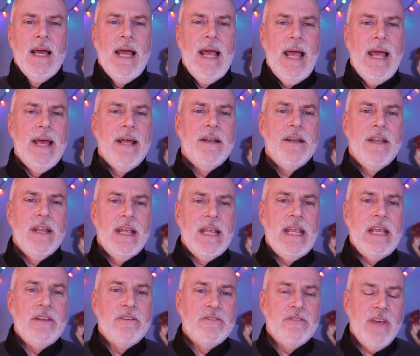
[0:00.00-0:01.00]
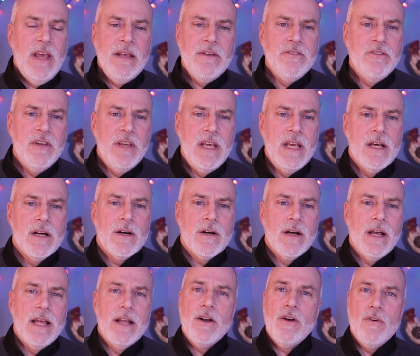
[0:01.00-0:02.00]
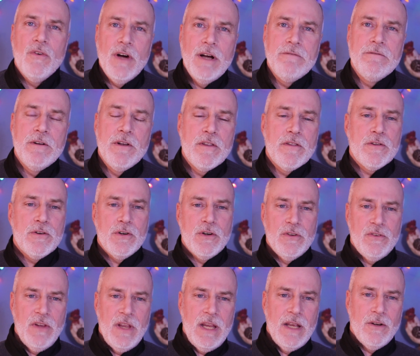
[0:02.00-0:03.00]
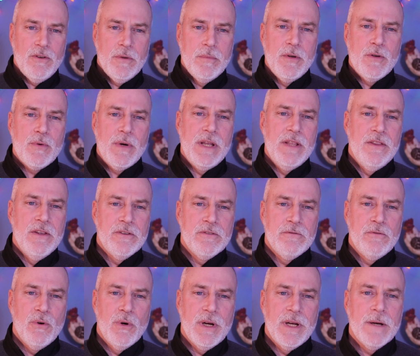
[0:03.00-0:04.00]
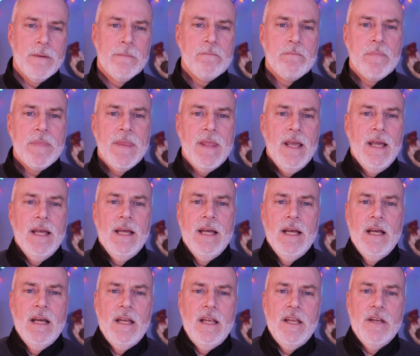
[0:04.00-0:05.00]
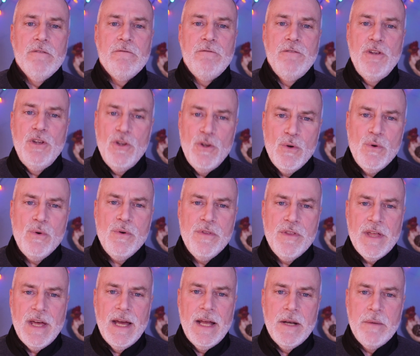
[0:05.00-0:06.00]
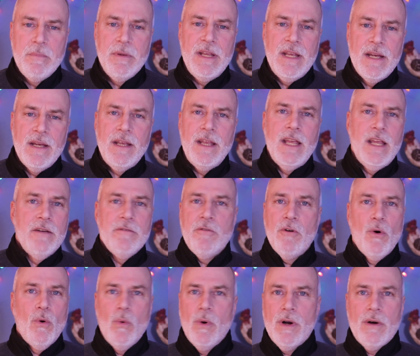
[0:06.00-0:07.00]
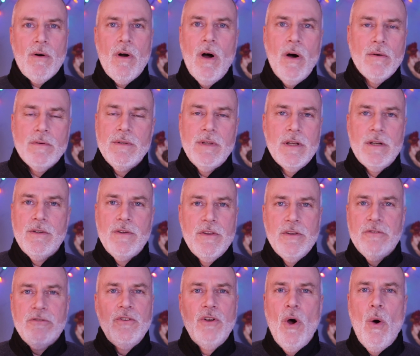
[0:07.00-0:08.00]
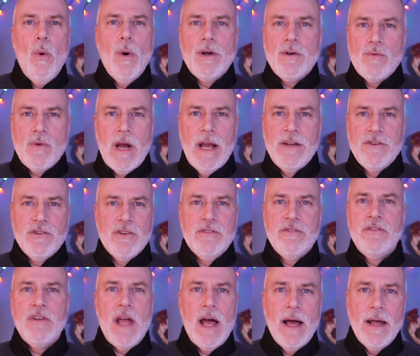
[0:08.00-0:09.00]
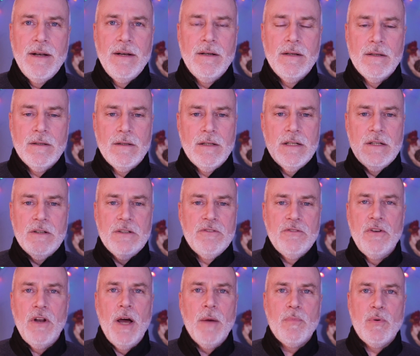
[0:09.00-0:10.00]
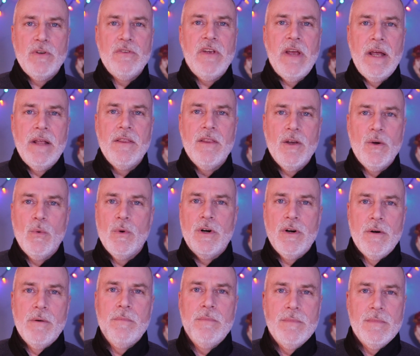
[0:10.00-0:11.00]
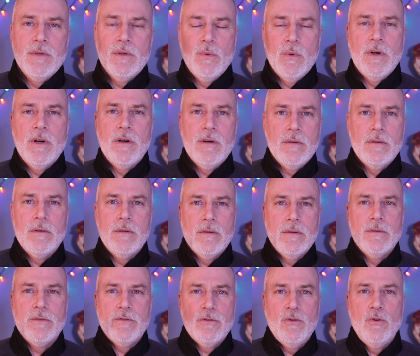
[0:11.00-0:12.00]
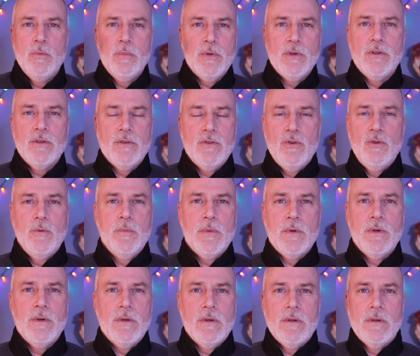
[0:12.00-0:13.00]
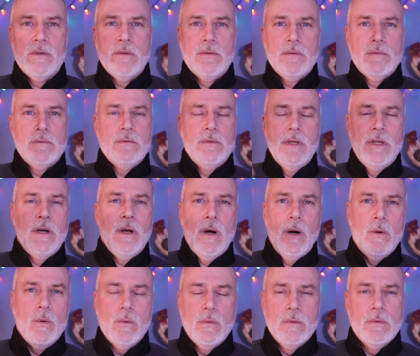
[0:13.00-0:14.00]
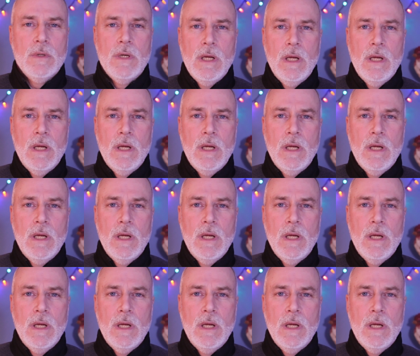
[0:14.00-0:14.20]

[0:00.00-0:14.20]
And he says here in 11:13, let me read this for you. If you then, being evil, there's no one righteous, none. Let's not pretend that we're super duper, you know,